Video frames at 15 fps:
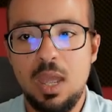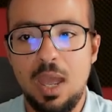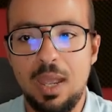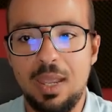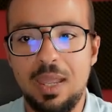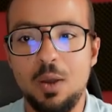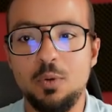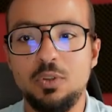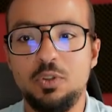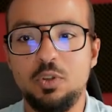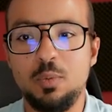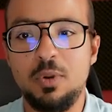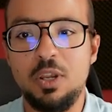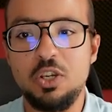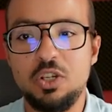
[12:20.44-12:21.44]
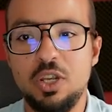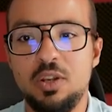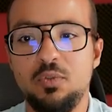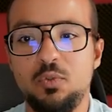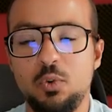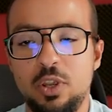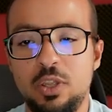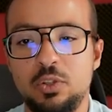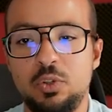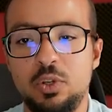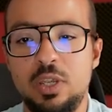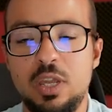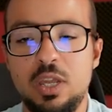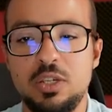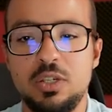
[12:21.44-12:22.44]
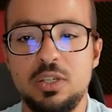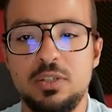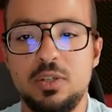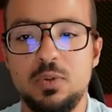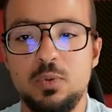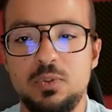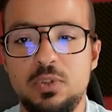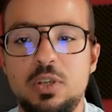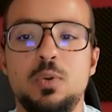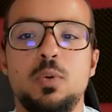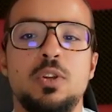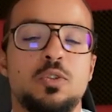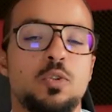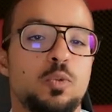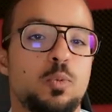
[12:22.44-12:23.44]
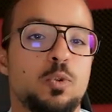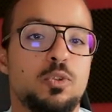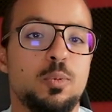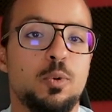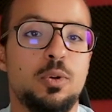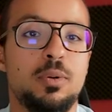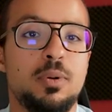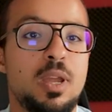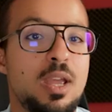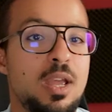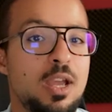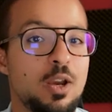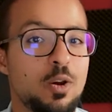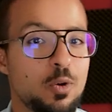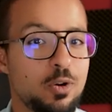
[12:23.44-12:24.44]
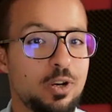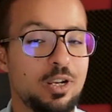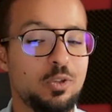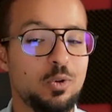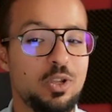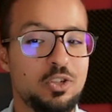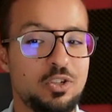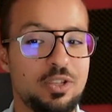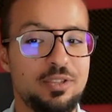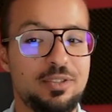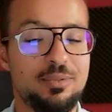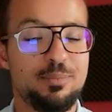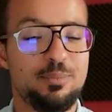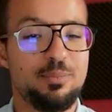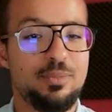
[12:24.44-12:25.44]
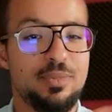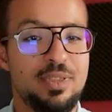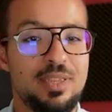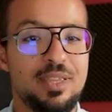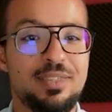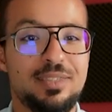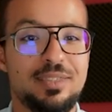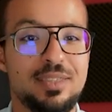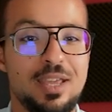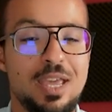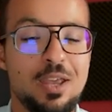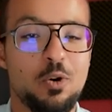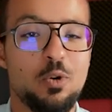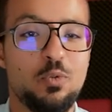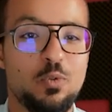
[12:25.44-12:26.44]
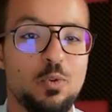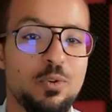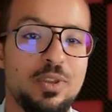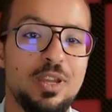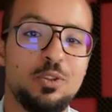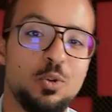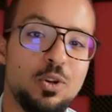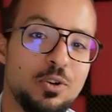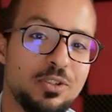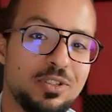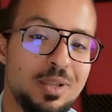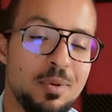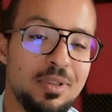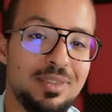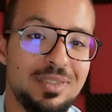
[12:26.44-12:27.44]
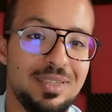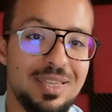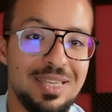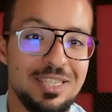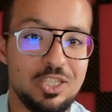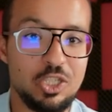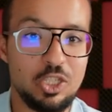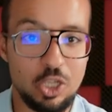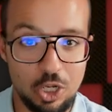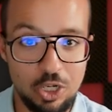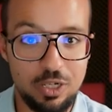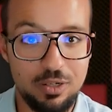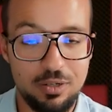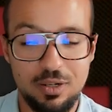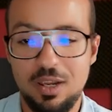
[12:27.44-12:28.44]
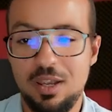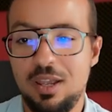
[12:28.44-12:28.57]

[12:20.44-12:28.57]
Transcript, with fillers: Account determination for entry AG00 is not possible. Congratulations, this the error for the tolerance limit is done.